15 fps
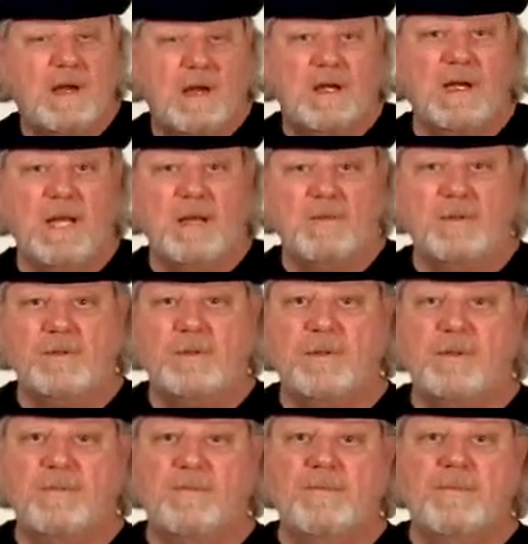unable
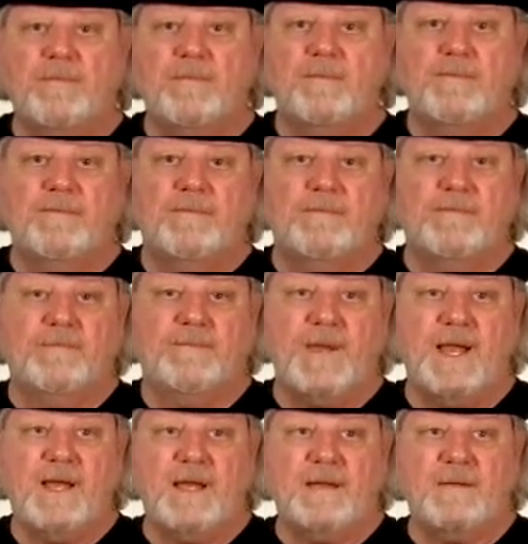to
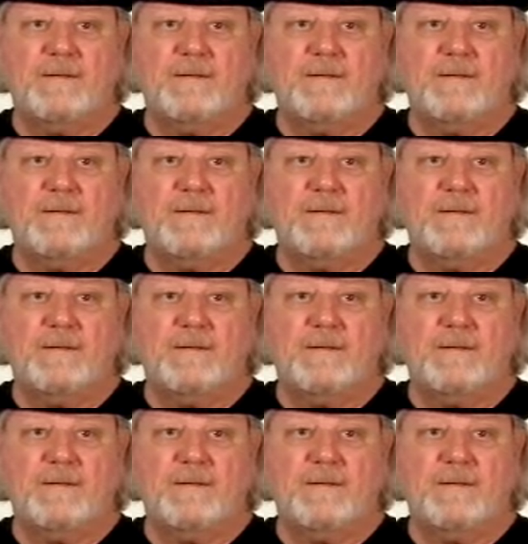pay it.